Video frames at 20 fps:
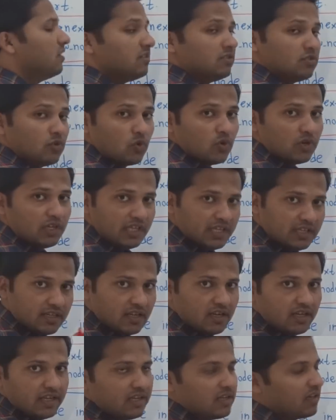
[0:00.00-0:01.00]
a node in a
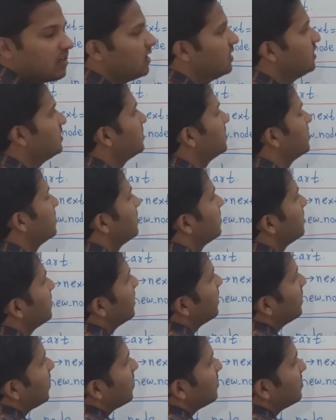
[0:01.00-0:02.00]
linked list,
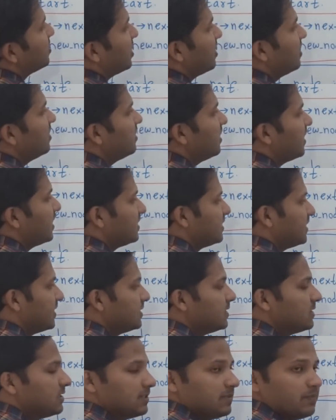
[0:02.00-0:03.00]
there are three
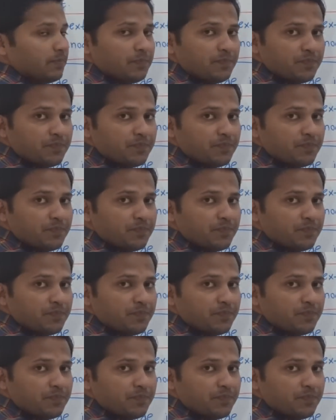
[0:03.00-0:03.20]
cases.